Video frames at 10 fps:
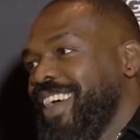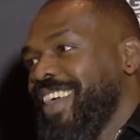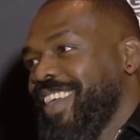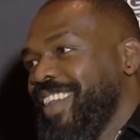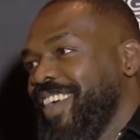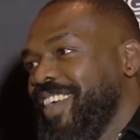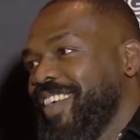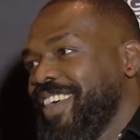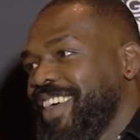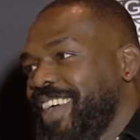you know?
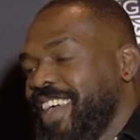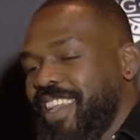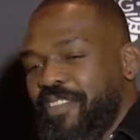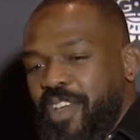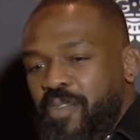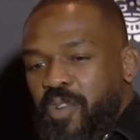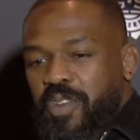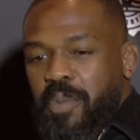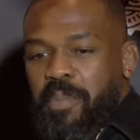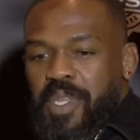And if, if we're
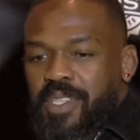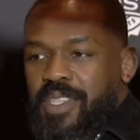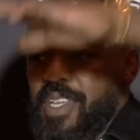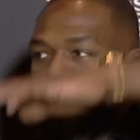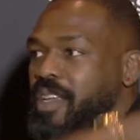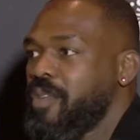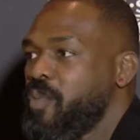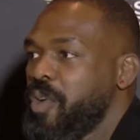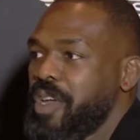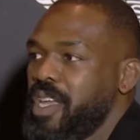in a business setting
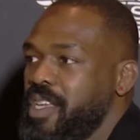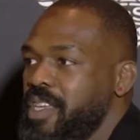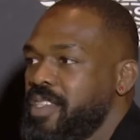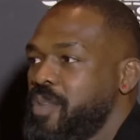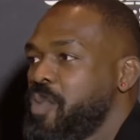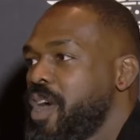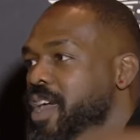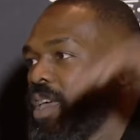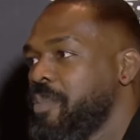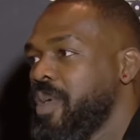where he is and where I
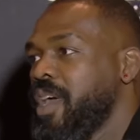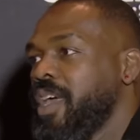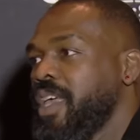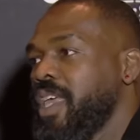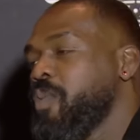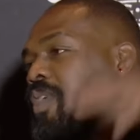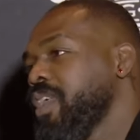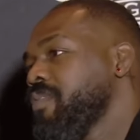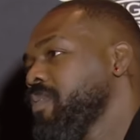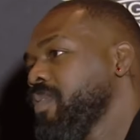am, he wouldn't
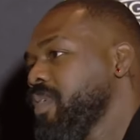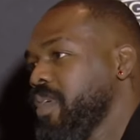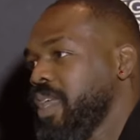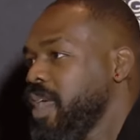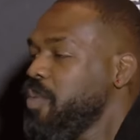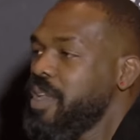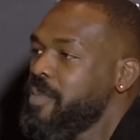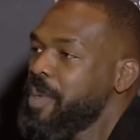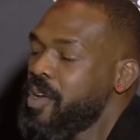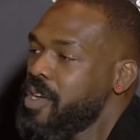even, he wouldn't
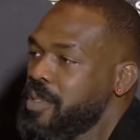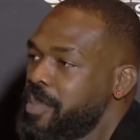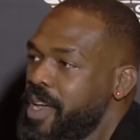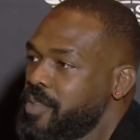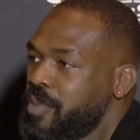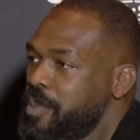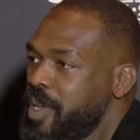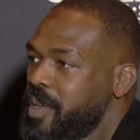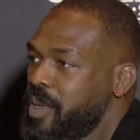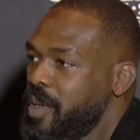even be crossing paths with me.
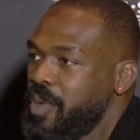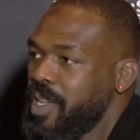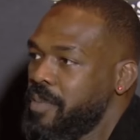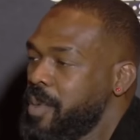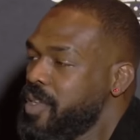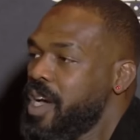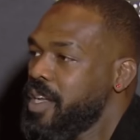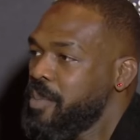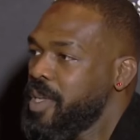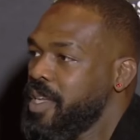He wouldn't even be
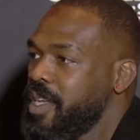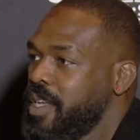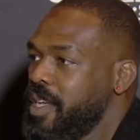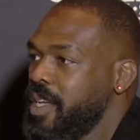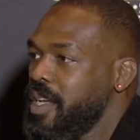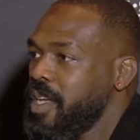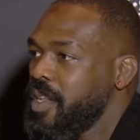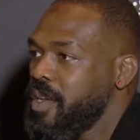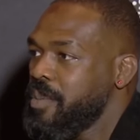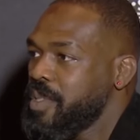talking to me. You
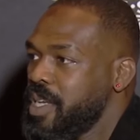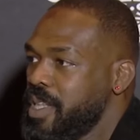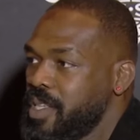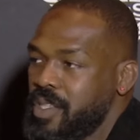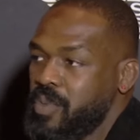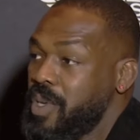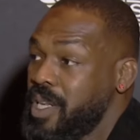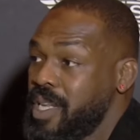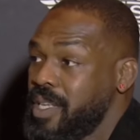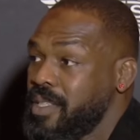know what I'm saying? That's just what
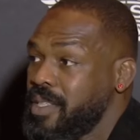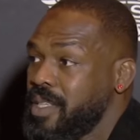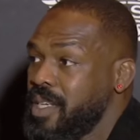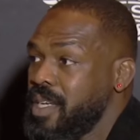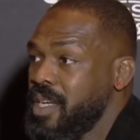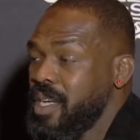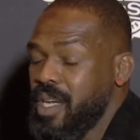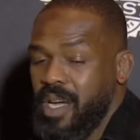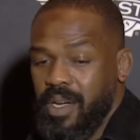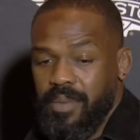it is.
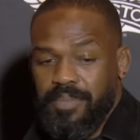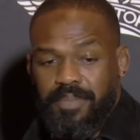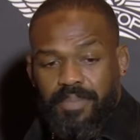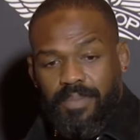Um,